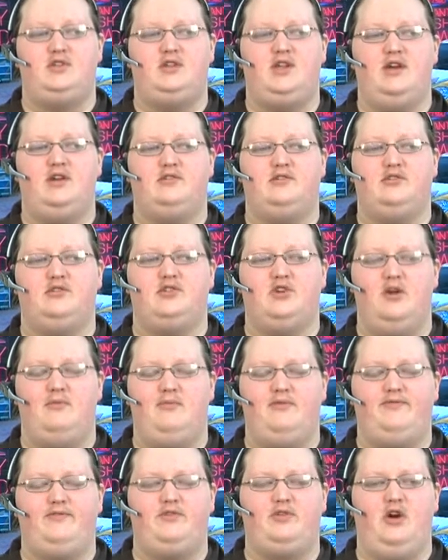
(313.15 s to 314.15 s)
Doctor
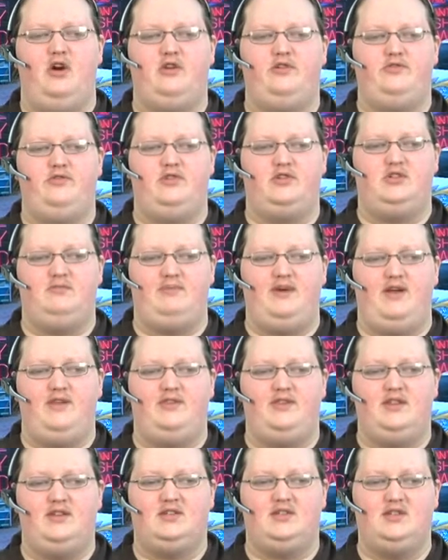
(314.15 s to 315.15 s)
Sharma, for talking to us
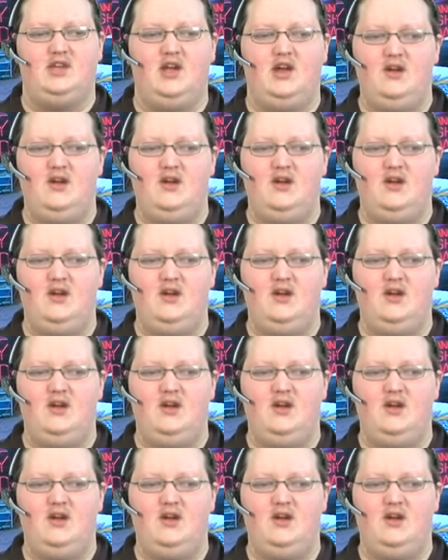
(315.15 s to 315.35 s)
about this,